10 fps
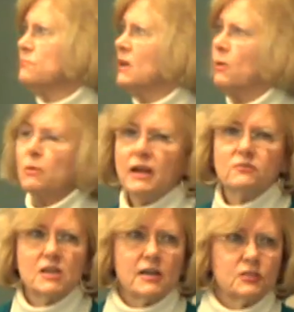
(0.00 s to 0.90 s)
And we would have
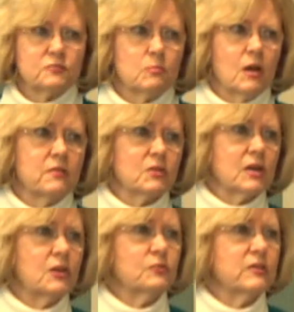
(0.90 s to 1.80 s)
doctors from all over the
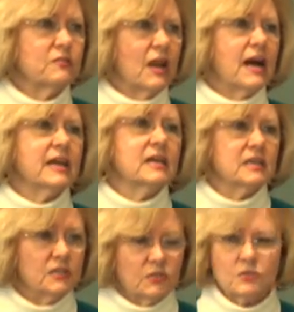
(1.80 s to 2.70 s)
country fly
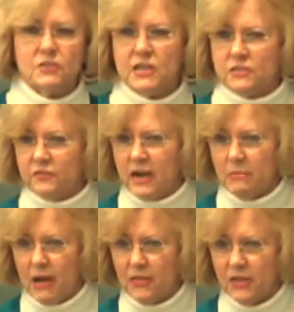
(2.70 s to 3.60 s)
in to testify
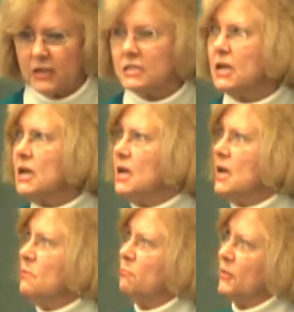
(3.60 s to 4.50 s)
about things.
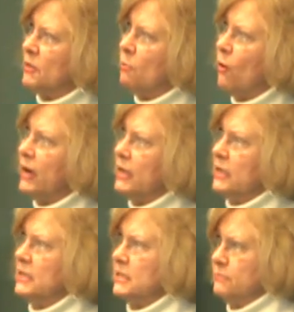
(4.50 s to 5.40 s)
But the point
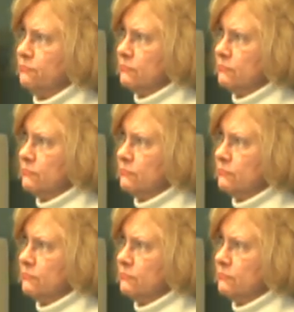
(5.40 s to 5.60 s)
is,